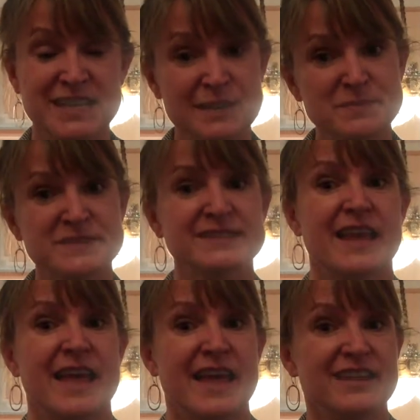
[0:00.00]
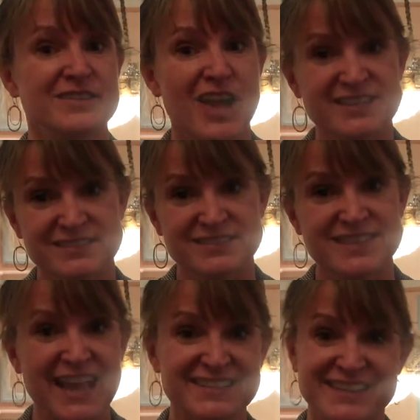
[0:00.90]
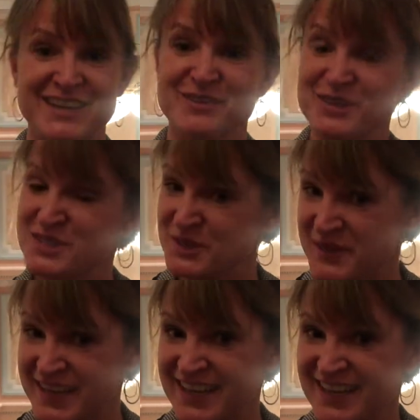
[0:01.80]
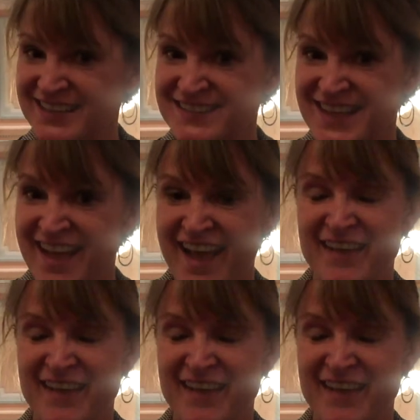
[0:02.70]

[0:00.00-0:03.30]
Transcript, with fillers: tips and not taxing gratuities.